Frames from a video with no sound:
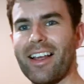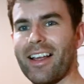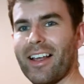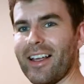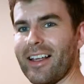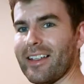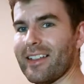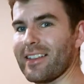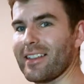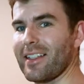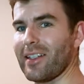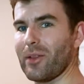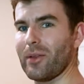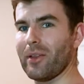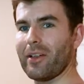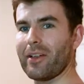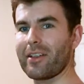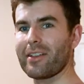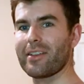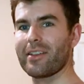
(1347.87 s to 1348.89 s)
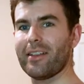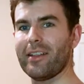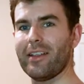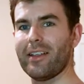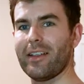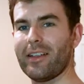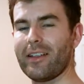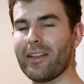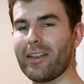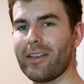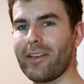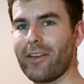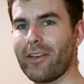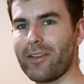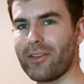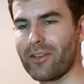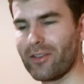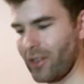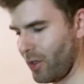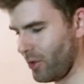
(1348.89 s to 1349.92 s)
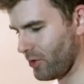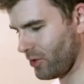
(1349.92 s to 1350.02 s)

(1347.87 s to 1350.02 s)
it still looks so